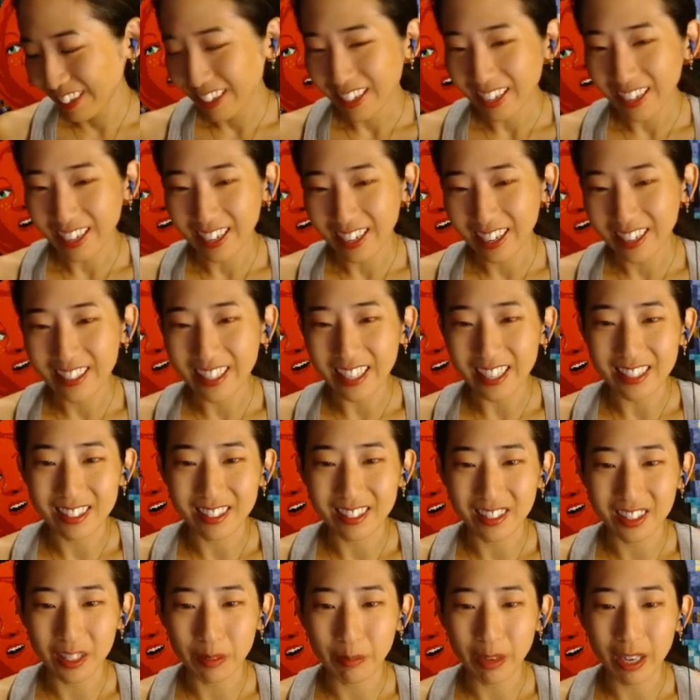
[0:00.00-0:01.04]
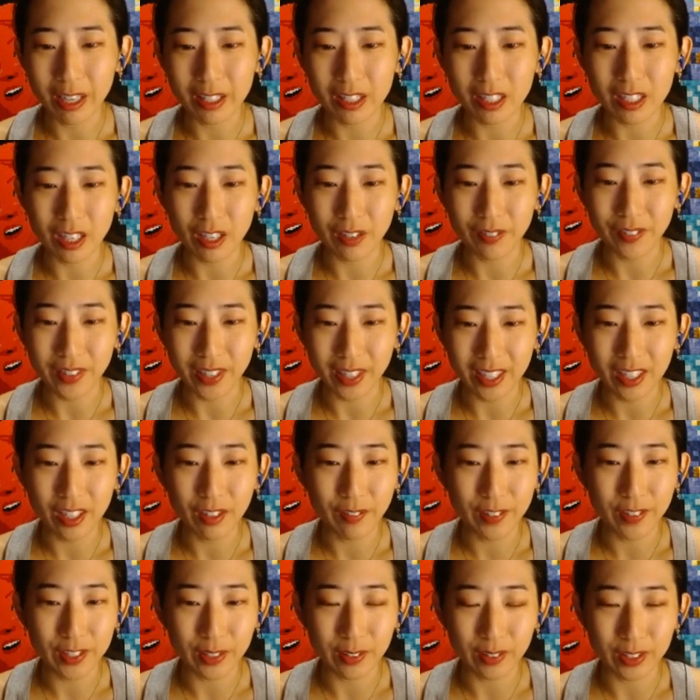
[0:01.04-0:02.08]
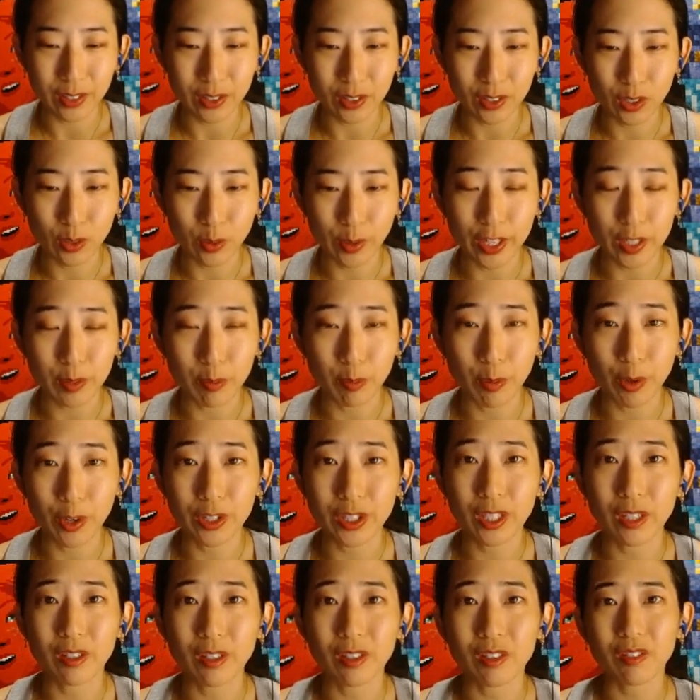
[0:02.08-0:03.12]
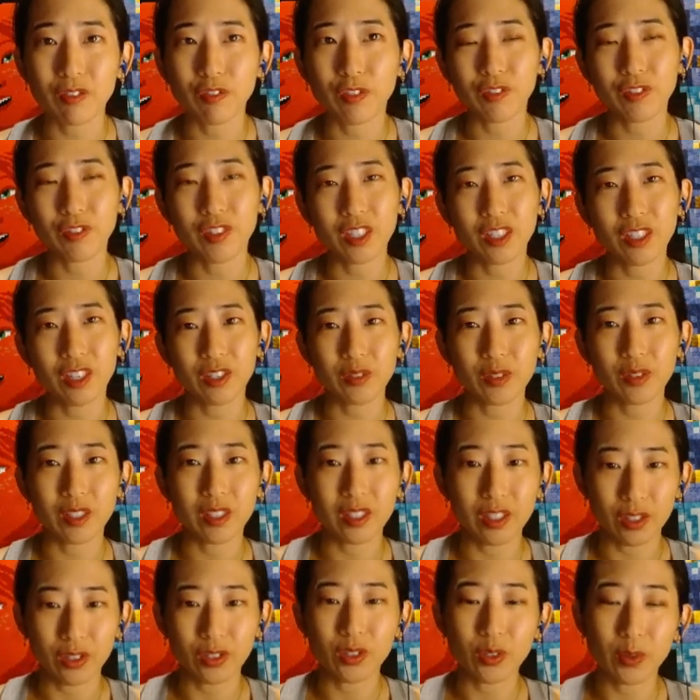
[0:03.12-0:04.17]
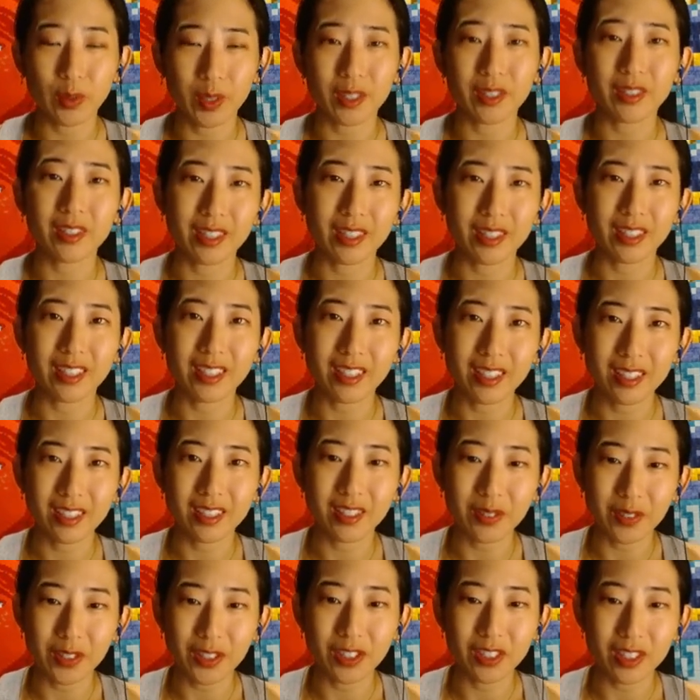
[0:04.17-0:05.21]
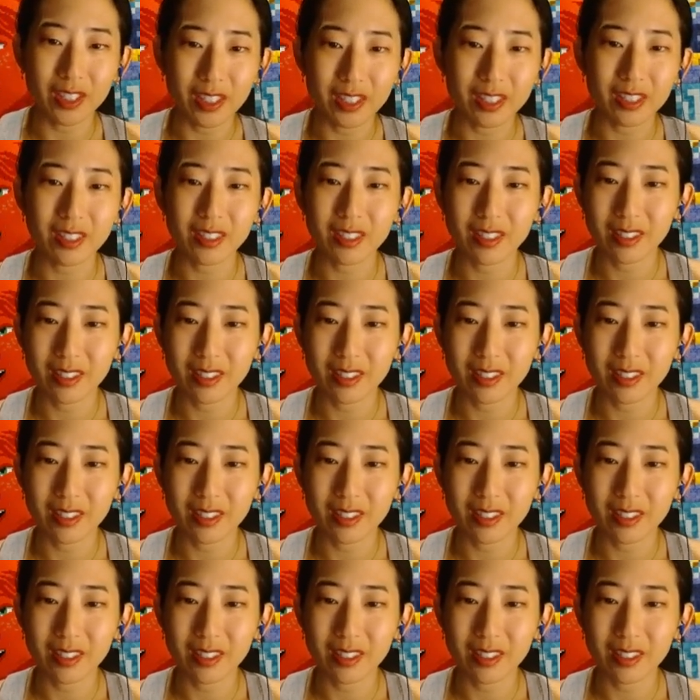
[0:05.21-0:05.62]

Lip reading: And yeah, so she made this out of individual little squares, more than 1,500 little squares, I think, is what she did.